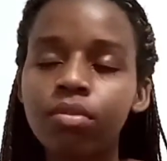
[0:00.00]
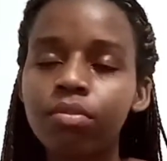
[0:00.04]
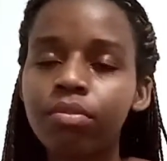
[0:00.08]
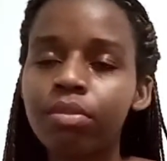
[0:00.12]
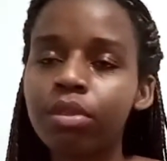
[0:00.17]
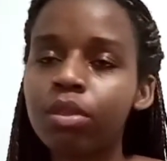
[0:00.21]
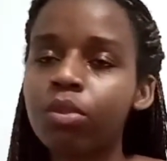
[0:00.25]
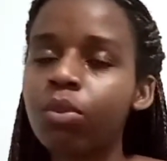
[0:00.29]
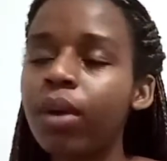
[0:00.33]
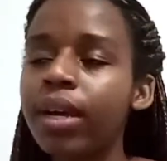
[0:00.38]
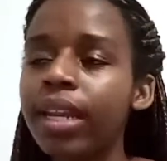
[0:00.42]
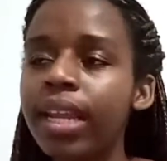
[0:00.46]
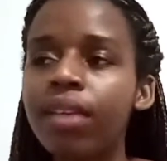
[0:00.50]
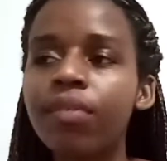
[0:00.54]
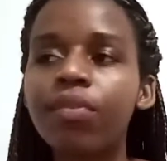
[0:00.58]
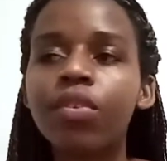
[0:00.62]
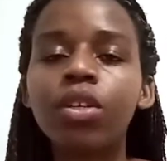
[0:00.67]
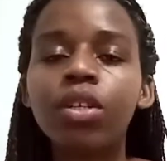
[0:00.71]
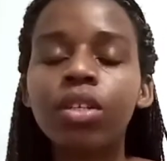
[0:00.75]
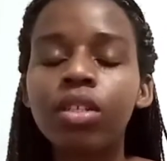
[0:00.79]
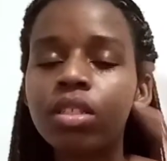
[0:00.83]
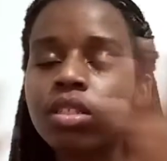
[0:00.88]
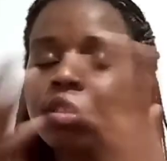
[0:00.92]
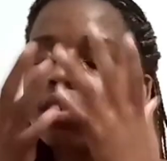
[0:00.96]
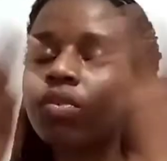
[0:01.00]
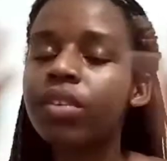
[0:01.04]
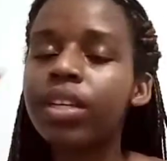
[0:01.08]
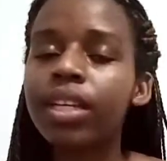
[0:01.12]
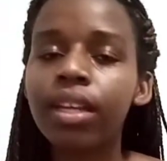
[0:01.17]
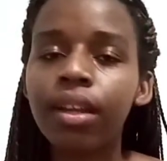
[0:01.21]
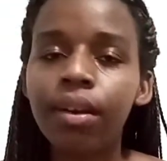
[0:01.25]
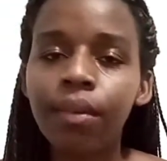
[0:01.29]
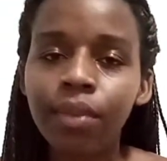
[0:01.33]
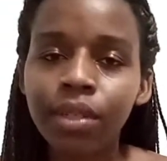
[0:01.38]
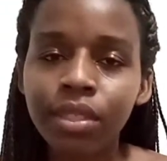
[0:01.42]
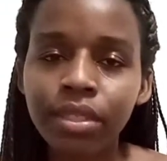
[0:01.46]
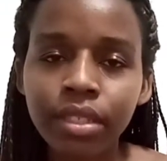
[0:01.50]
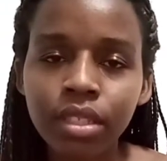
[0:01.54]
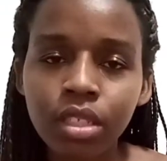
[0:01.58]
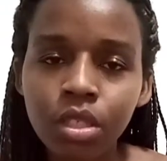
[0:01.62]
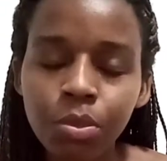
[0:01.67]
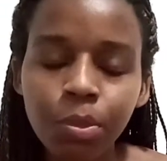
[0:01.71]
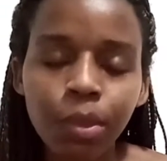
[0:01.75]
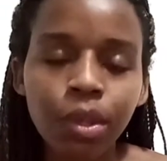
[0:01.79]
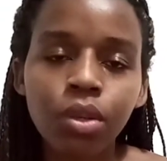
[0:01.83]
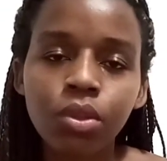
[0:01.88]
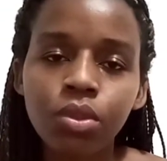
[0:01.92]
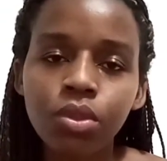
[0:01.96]
But whatever, because really I was
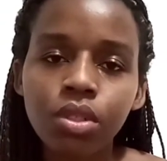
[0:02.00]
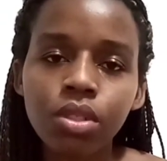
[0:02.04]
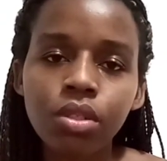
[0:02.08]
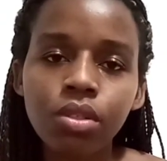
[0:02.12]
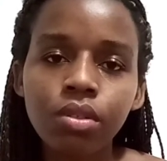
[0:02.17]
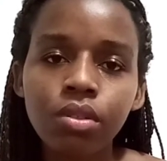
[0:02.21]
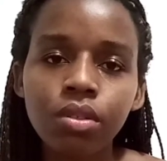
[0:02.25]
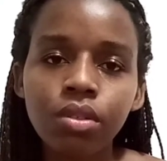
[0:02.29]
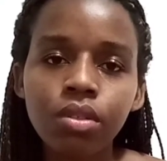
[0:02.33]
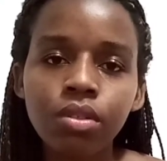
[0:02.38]
exposed.